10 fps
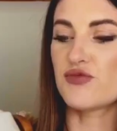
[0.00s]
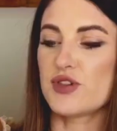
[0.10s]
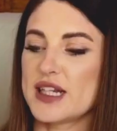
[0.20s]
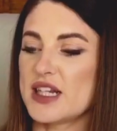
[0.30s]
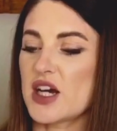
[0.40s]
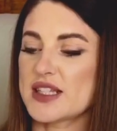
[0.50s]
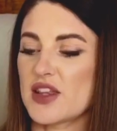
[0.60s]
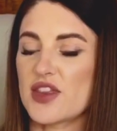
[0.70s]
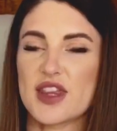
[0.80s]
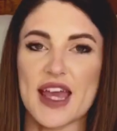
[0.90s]
Really nice
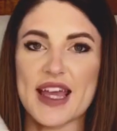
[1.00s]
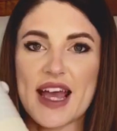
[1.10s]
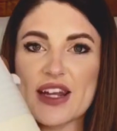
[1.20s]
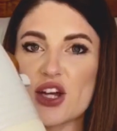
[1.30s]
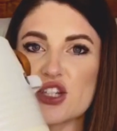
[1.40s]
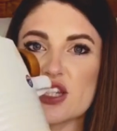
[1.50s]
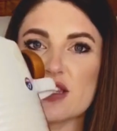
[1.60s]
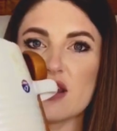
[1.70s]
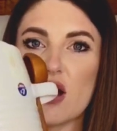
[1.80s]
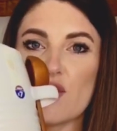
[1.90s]
and thick, and I
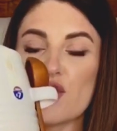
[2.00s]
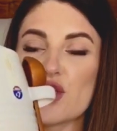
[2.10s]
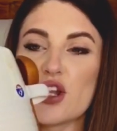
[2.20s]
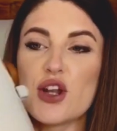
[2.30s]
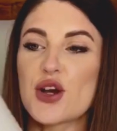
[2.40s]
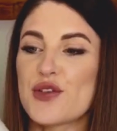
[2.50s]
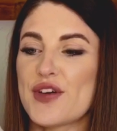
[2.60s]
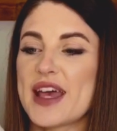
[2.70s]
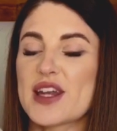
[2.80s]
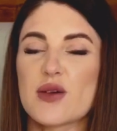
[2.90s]
just love the look of
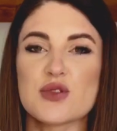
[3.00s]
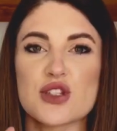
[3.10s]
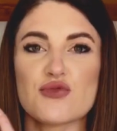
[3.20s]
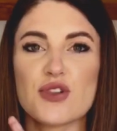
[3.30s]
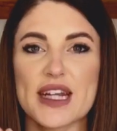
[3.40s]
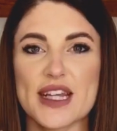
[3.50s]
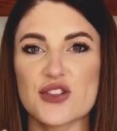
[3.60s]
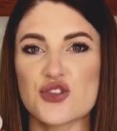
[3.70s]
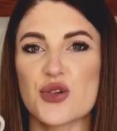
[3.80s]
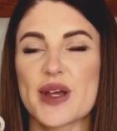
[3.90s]
it, and I'm just really
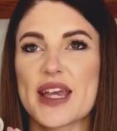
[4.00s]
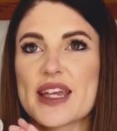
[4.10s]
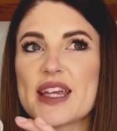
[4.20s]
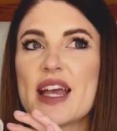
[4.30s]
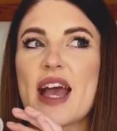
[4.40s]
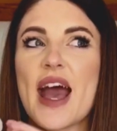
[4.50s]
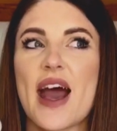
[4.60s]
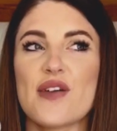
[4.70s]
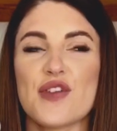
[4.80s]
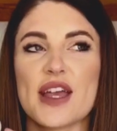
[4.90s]
enjoying
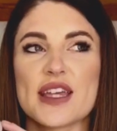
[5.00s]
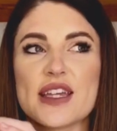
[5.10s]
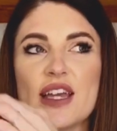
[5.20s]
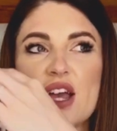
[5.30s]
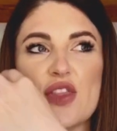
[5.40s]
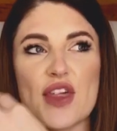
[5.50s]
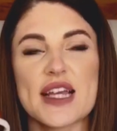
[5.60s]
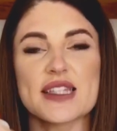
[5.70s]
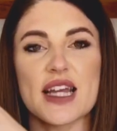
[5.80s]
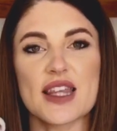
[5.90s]
having
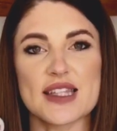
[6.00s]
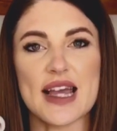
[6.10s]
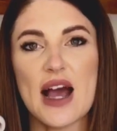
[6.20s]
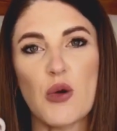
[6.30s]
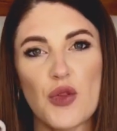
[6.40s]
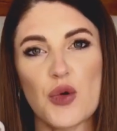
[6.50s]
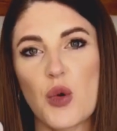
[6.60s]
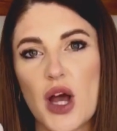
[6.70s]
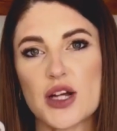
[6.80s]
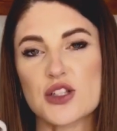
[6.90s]
things like this out on the
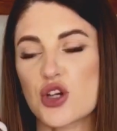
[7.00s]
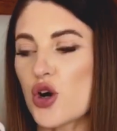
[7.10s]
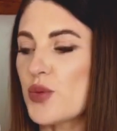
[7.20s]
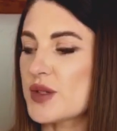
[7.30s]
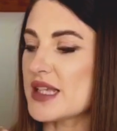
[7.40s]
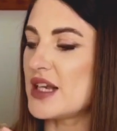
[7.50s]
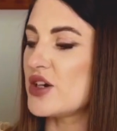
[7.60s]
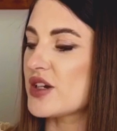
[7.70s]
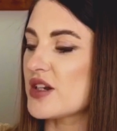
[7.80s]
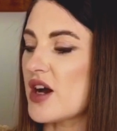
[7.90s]
worktop because they
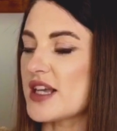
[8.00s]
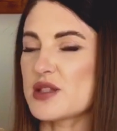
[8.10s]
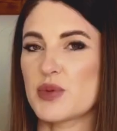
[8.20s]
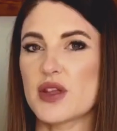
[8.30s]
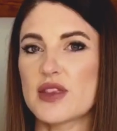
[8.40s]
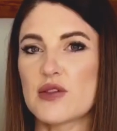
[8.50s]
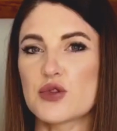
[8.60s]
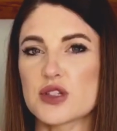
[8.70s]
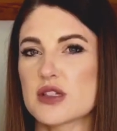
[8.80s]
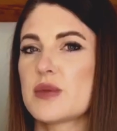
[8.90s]
look nice, but they're
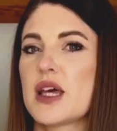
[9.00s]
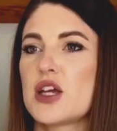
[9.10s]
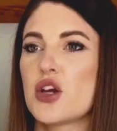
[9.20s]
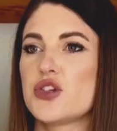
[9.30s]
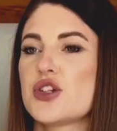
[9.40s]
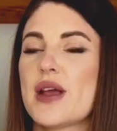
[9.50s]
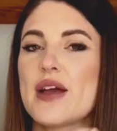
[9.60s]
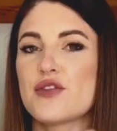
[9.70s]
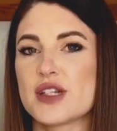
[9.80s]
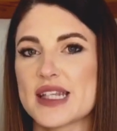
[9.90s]
also something that I go to
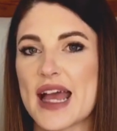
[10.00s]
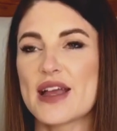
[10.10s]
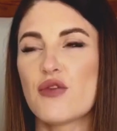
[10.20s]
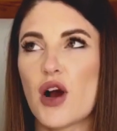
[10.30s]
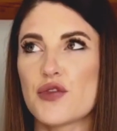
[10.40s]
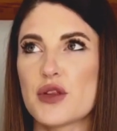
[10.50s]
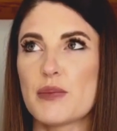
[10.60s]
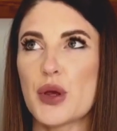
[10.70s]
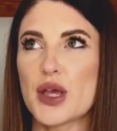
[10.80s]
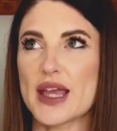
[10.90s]
every day rather than
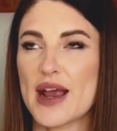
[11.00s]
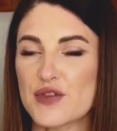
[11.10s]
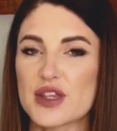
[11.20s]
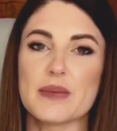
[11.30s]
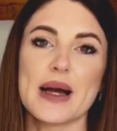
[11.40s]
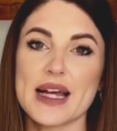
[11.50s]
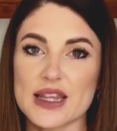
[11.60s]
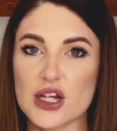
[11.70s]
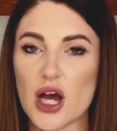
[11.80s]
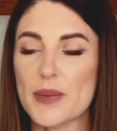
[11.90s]
putting everything back in
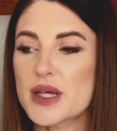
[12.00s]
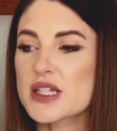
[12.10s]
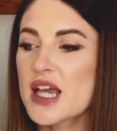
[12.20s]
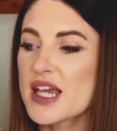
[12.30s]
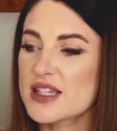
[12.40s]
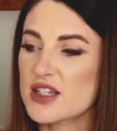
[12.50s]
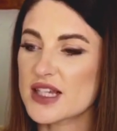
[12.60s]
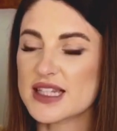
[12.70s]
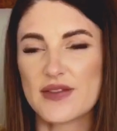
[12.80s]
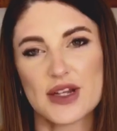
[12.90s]
the cupboard. It's
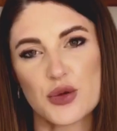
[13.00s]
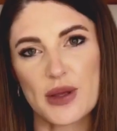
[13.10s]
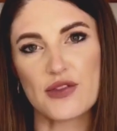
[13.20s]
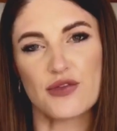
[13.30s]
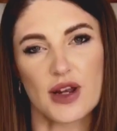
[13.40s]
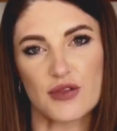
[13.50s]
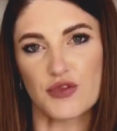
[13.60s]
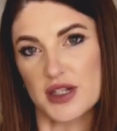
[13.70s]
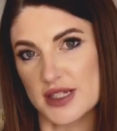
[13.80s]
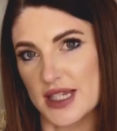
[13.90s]
nice to have a little bit of like
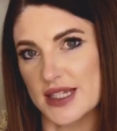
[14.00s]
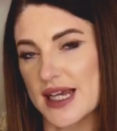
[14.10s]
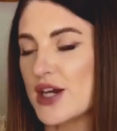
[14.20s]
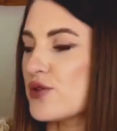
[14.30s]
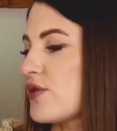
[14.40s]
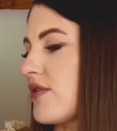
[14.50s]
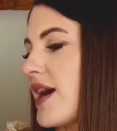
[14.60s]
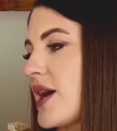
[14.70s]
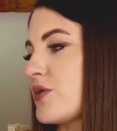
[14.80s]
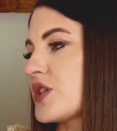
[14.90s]
rustic decor
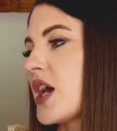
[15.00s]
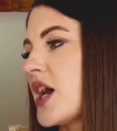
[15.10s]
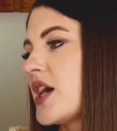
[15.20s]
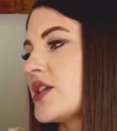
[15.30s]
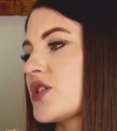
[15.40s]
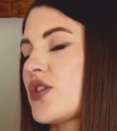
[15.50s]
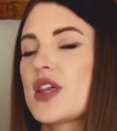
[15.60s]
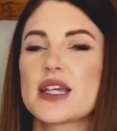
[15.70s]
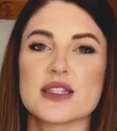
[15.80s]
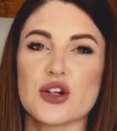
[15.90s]
around so
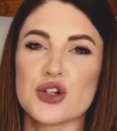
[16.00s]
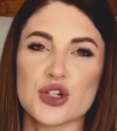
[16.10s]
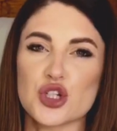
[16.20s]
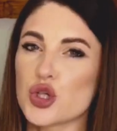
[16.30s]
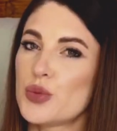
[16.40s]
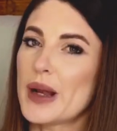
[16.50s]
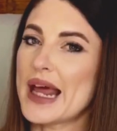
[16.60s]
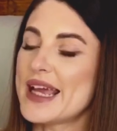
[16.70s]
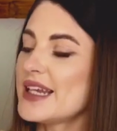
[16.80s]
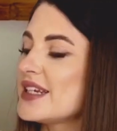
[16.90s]
things don't look too
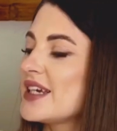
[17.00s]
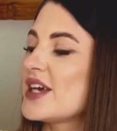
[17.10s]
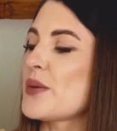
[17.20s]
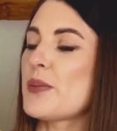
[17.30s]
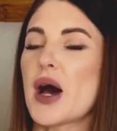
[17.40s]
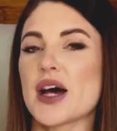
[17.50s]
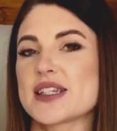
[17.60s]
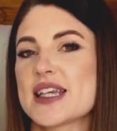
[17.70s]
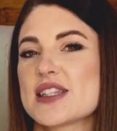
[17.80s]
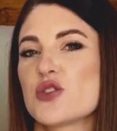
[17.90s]
plain
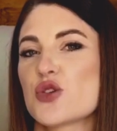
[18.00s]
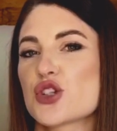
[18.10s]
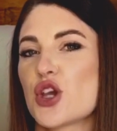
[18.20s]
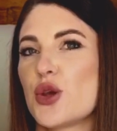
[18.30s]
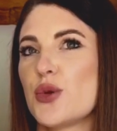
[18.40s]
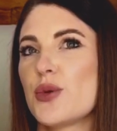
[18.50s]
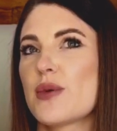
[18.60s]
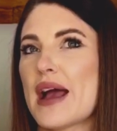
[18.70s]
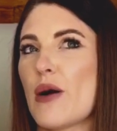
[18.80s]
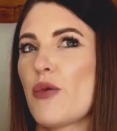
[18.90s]
but not too
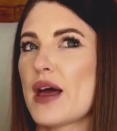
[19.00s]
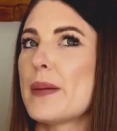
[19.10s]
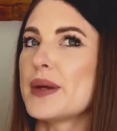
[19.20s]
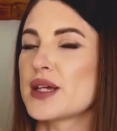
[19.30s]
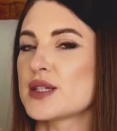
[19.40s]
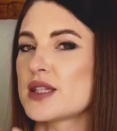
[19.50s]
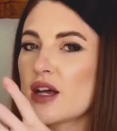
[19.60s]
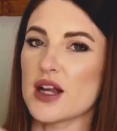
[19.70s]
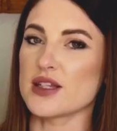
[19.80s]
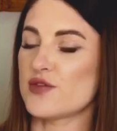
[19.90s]
out there because the
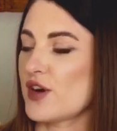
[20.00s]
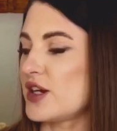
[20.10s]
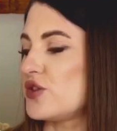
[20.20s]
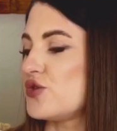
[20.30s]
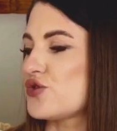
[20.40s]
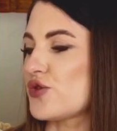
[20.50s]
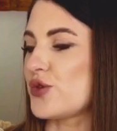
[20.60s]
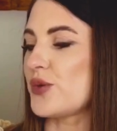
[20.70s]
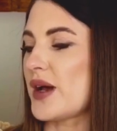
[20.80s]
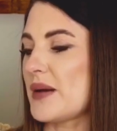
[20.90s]
colour is very
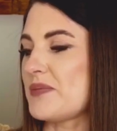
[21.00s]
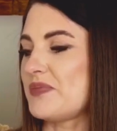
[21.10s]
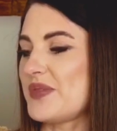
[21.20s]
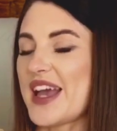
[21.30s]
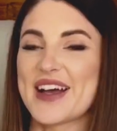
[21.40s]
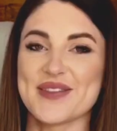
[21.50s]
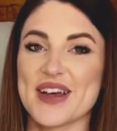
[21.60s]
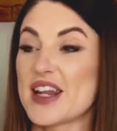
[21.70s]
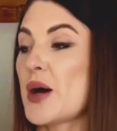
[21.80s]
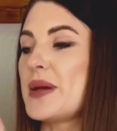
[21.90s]
neutral um yeah
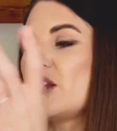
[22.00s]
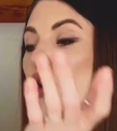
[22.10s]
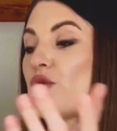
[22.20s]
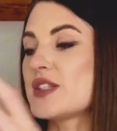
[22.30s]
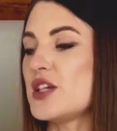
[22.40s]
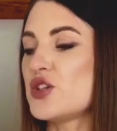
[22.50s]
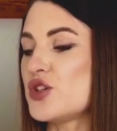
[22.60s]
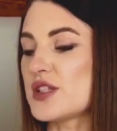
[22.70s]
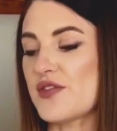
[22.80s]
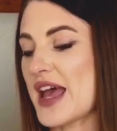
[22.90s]
and I mean obviously you could
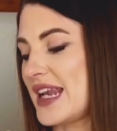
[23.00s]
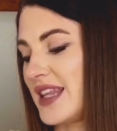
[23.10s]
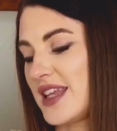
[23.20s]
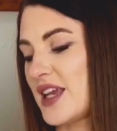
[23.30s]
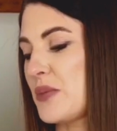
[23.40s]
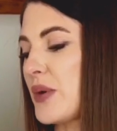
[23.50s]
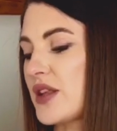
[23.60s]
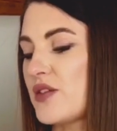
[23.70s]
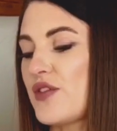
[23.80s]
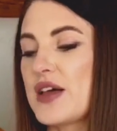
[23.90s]
use it for anything
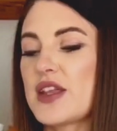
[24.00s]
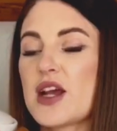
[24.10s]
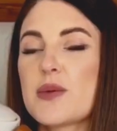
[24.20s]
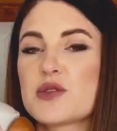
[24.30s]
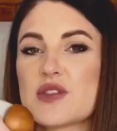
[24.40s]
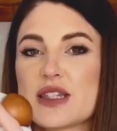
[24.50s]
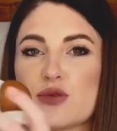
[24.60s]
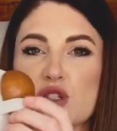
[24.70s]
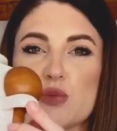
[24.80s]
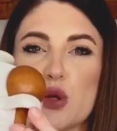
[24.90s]
but the fact that it comes with this little
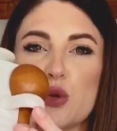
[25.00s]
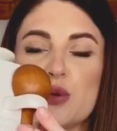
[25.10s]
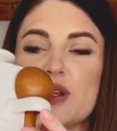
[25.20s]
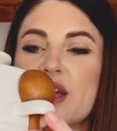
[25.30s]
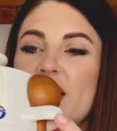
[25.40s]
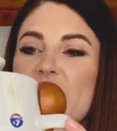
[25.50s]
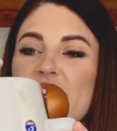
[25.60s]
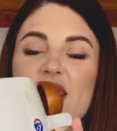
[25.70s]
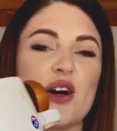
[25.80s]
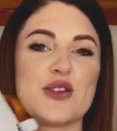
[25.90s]
spoon
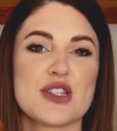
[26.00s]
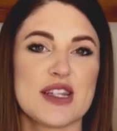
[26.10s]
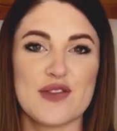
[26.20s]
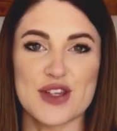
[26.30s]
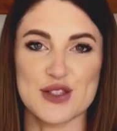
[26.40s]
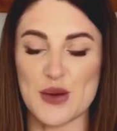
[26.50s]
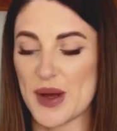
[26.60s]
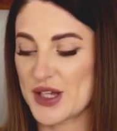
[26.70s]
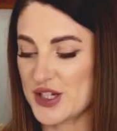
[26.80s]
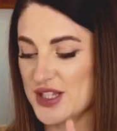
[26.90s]
I just love it so
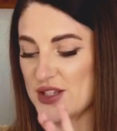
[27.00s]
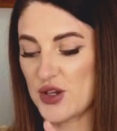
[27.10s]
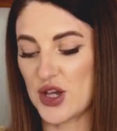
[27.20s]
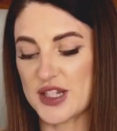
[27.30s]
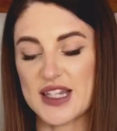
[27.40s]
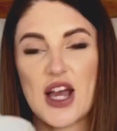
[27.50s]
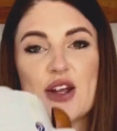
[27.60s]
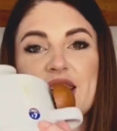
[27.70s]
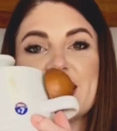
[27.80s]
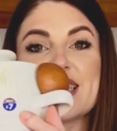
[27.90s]
much. It's so good.
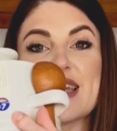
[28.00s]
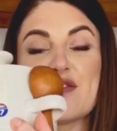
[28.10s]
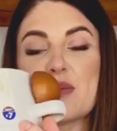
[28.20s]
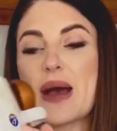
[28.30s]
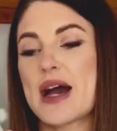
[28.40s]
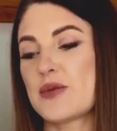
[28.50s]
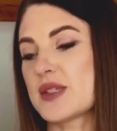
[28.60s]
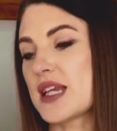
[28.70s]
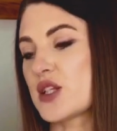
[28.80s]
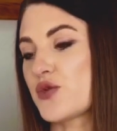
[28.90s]
Only £7
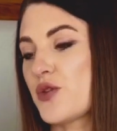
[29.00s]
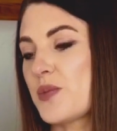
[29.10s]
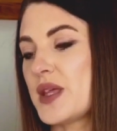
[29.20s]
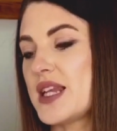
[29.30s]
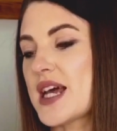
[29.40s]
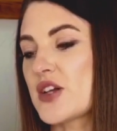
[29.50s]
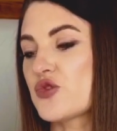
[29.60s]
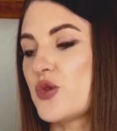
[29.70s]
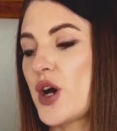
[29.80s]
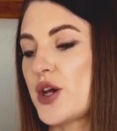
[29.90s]
and it's from the
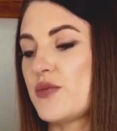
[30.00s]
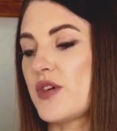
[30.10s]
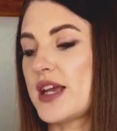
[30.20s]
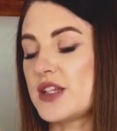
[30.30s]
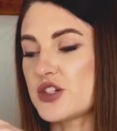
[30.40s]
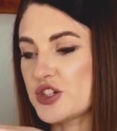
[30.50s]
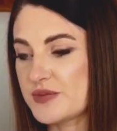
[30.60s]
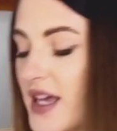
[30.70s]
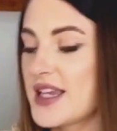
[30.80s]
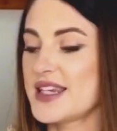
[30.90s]
Natural Home range.
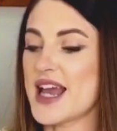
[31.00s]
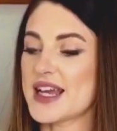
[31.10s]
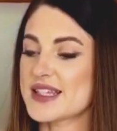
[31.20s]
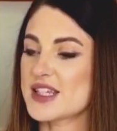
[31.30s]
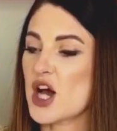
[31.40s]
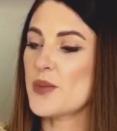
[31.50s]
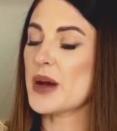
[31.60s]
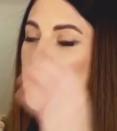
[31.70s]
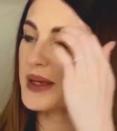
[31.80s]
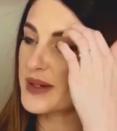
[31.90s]
Next up,
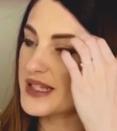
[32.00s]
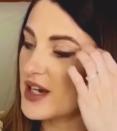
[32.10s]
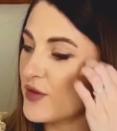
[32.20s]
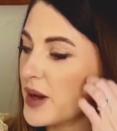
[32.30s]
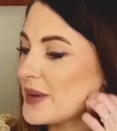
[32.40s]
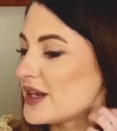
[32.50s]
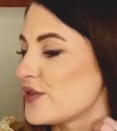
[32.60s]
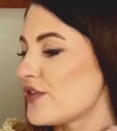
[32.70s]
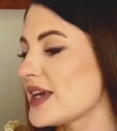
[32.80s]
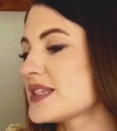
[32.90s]
I picked myself up a little
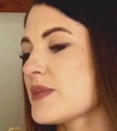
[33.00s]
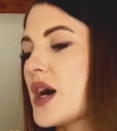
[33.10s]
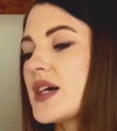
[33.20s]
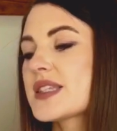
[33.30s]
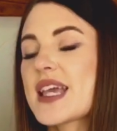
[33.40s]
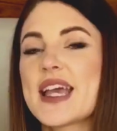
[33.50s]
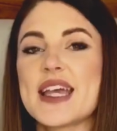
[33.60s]
face mask. It